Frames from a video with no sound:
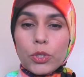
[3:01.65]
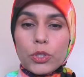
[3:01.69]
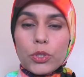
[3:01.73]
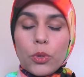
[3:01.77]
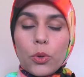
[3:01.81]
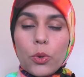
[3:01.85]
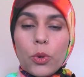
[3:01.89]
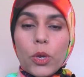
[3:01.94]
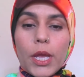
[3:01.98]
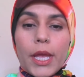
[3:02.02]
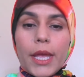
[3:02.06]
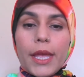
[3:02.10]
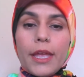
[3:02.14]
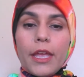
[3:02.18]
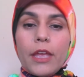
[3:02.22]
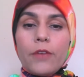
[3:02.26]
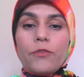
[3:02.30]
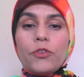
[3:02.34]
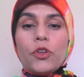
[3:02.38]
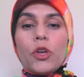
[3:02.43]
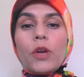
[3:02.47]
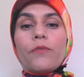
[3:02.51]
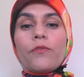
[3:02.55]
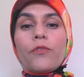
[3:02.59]
So
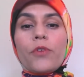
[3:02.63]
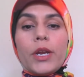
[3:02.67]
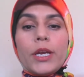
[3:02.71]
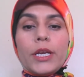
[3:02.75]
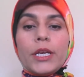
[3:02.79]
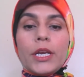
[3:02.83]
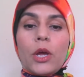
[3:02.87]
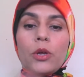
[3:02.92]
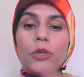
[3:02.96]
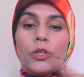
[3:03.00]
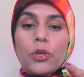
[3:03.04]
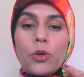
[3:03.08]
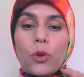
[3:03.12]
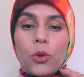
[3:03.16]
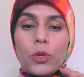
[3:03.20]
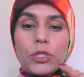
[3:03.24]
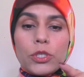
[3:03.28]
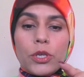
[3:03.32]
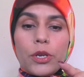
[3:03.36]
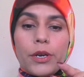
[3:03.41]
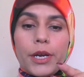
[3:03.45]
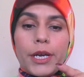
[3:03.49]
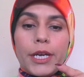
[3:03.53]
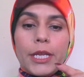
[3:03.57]
if you have written down your goals
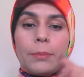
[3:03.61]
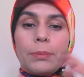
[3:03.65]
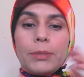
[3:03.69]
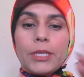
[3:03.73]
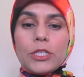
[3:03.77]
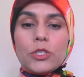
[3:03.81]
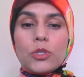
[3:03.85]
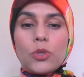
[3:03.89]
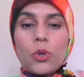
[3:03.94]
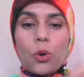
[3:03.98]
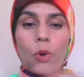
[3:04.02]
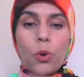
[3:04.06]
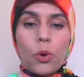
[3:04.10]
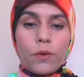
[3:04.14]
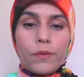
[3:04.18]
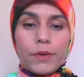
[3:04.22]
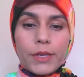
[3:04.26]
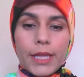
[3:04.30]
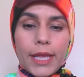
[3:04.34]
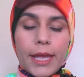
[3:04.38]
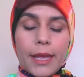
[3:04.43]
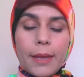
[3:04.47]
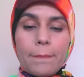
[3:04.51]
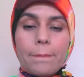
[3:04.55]
already, please go
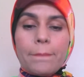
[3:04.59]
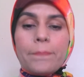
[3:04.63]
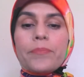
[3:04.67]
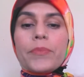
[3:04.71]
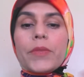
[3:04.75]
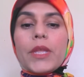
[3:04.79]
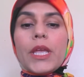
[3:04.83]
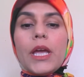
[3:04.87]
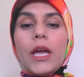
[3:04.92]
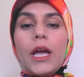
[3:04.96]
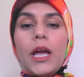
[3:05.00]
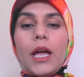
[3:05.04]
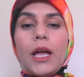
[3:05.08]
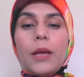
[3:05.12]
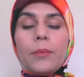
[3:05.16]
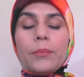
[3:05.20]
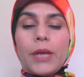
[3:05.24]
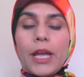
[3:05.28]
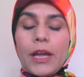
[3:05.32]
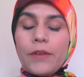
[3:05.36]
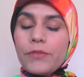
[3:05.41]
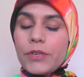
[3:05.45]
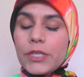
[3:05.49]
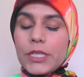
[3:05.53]
over them
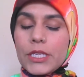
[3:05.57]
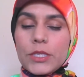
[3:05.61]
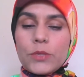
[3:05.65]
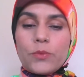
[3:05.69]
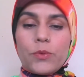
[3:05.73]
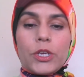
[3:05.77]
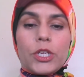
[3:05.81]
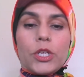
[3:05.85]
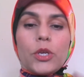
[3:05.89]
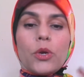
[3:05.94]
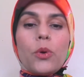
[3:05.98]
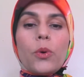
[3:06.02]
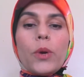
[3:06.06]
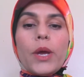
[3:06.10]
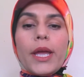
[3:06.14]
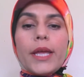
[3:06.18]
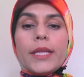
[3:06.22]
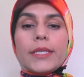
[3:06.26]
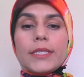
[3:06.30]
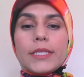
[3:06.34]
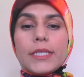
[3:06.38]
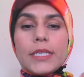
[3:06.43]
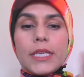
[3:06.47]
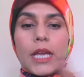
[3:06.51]
after this video
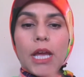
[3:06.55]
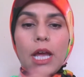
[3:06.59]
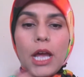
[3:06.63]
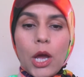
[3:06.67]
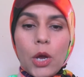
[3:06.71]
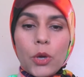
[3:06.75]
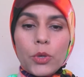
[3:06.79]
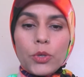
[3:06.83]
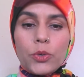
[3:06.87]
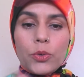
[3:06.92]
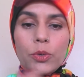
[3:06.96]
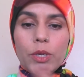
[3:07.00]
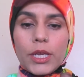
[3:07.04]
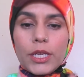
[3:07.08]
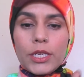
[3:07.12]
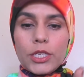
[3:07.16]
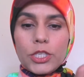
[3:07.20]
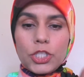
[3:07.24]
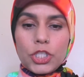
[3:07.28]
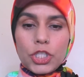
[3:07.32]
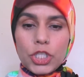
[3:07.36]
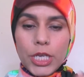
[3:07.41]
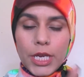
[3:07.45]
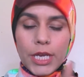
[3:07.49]
and see how you
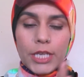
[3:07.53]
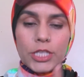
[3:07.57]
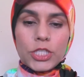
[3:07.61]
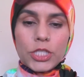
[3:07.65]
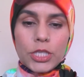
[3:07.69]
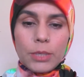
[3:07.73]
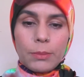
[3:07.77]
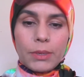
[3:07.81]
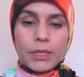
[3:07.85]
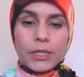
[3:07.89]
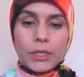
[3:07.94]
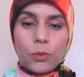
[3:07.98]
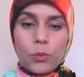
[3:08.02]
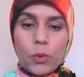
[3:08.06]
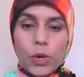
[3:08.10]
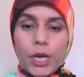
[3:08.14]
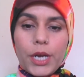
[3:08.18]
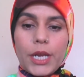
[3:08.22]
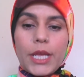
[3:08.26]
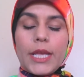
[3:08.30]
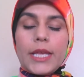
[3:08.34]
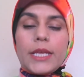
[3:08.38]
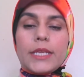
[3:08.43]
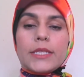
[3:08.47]
can change some of the
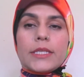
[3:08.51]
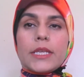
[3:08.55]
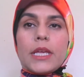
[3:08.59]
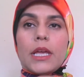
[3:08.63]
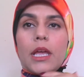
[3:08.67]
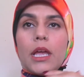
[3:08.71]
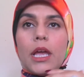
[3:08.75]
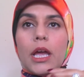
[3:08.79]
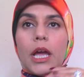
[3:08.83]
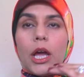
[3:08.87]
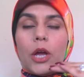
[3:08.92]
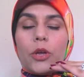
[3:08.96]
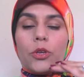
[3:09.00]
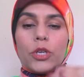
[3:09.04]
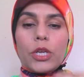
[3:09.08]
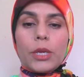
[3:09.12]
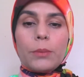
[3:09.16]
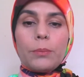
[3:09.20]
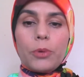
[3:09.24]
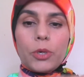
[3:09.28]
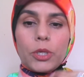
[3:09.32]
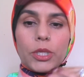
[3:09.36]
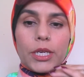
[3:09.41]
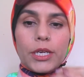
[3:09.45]
wordings, how you
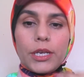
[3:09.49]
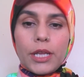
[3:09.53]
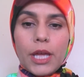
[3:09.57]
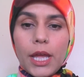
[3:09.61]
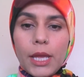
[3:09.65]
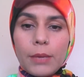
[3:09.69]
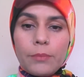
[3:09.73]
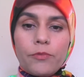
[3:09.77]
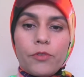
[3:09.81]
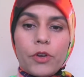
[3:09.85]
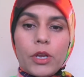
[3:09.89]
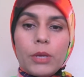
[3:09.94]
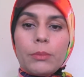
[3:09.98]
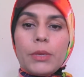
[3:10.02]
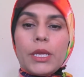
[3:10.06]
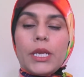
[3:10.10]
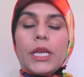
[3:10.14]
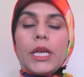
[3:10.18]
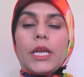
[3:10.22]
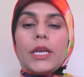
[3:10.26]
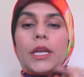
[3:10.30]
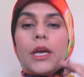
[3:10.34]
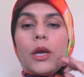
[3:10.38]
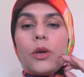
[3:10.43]
can put the time frame in
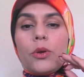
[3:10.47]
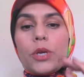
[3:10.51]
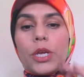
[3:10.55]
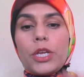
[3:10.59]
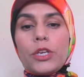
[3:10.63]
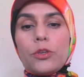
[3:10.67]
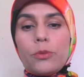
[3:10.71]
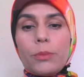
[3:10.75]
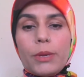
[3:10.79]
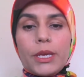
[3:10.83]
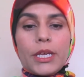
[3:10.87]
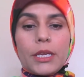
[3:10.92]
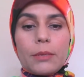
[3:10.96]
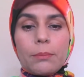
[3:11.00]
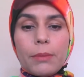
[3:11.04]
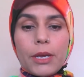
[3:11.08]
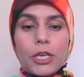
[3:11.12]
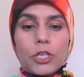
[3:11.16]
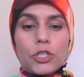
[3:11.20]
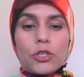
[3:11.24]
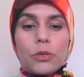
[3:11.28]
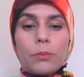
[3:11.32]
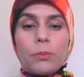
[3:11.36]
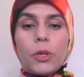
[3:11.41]
it, how can you make it
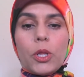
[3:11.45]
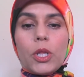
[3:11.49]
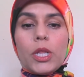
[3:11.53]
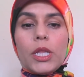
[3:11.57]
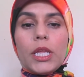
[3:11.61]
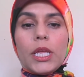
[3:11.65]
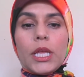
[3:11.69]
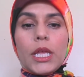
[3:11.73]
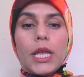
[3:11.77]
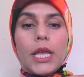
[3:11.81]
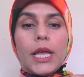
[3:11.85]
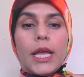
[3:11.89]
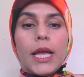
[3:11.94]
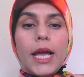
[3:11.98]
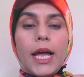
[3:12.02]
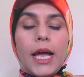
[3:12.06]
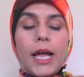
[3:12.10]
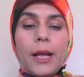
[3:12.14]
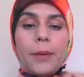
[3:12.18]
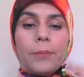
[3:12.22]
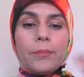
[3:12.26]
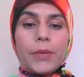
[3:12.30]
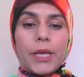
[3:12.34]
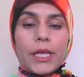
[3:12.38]
measurable,
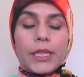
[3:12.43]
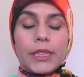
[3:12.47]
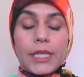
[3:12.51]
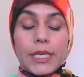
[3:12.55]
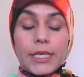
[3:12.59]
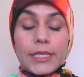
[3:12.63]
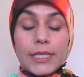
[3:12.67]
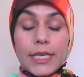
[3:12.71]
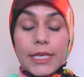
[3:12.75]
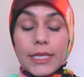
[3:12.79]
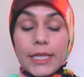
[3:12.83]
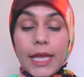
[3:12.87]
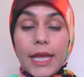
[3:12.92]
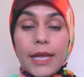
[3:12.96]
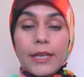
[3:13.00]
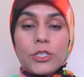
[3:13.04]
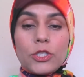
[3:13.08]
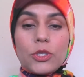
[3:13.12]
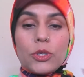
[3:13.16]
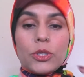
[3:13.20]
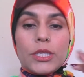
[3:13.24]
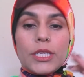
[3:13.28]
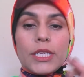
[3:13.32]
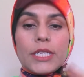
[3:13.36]
and things like
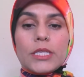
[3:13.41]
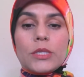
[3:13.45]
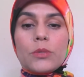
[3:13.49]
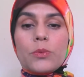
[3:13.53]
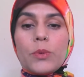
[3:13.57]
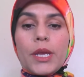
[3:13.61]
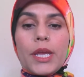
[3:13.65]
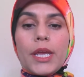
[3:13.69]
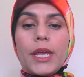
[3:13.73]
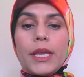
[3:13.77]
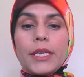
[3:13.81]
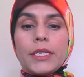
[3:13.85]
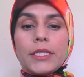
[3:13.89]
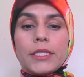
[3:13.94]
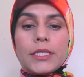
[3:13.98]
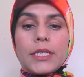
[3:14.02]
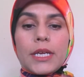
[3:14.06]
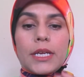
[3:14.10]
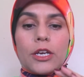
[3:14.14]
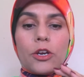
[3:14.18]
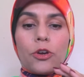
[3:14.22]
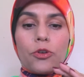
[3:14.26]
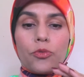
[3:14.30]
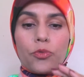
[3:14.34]
that. So this way it's
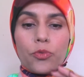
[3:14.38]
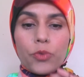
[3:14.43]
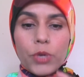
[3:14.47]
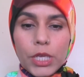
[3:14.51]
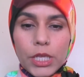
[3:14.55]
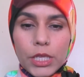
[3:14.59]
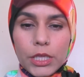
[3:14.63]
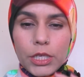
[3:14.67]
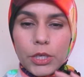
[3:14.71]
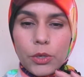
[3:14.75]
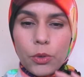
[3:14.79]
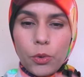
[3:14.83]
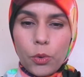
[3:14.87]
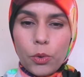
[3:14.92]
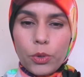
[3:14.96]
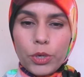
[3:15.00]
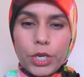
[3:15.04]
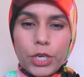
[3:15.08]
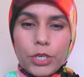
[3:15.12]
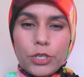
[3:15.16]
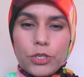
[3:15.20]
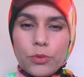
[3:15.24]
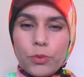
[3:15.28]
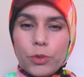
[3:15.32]
gonna really hone
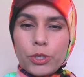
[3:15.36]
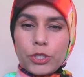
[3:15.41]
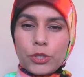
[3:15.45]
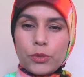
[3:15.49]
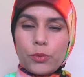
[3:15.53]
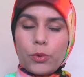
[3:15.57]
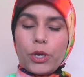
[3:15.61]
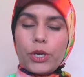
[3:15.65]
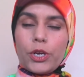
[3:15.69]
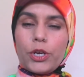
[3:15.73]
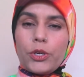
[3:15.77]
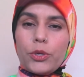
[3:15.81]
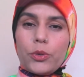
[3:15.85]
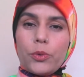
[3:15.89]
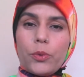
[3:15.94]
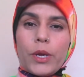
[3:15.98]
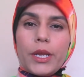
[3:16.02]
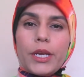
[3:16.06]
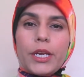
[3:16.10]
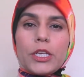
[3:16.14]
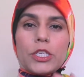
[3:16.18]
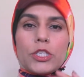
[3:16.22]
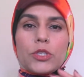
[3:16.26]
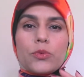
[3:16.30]
into what you want to do,
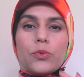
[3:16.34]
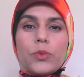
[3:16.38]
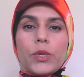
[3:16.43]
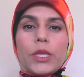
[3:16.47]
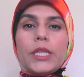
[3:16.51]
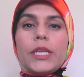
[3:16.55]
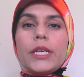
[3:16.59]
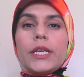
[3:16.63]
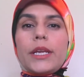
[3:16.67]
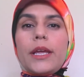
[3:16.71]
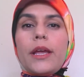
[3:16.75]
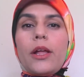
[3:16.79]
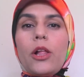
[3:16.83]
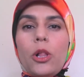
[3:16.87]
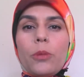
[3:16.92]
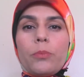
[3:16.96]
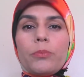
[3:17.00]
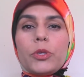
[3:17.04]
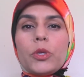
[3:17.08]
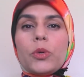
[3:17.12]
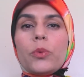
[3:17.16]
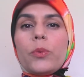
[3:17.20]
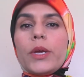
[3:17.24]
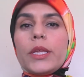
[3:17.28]
and it's really gonna
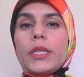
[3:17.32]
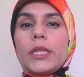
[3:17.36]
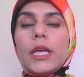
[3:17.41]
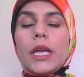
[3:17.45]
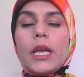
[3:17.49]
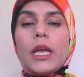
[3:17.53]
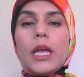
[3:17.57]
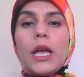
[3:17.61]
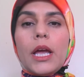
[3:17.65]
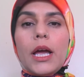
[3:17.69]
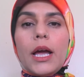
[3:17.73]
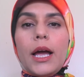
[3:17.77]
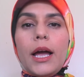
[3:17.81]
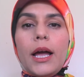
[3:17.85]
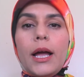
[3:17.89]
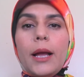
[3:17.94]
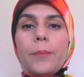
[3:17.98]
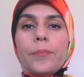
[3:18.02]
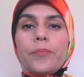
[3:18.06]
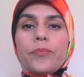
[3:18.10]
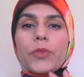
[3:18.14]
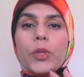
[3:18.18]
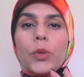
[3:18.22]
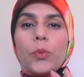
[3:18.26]
help you with
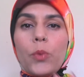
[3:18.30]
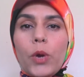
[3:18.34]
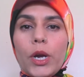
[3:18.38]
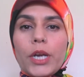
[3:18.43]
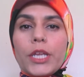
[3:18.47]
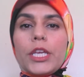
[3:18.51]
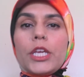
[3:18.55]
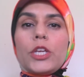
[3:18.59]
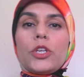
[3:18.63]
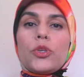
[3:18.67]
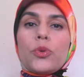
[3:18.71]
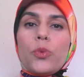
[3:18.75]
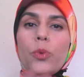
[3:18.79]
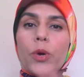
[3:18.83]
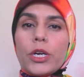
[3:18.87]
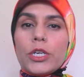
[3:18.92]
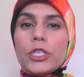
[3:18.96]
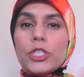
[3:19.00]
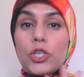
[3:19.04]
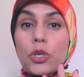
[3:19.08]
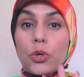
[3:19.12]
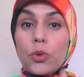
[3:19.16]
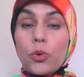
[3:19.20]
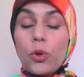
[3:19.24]
working
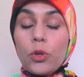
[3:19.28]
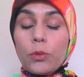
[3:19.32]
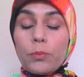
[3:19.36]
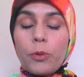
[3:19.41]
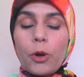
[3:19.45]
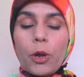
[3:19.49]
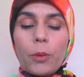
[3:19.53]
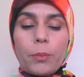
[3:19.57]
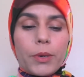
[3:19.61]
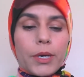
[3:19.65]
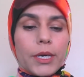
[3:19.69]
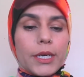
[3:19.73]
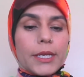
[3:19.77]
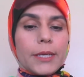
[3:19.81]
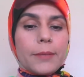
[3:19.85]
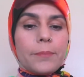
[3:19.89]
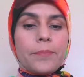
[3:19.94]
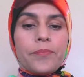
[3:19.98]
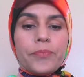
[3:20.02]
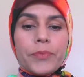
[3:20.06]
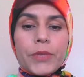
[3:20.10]
towards your goal properly.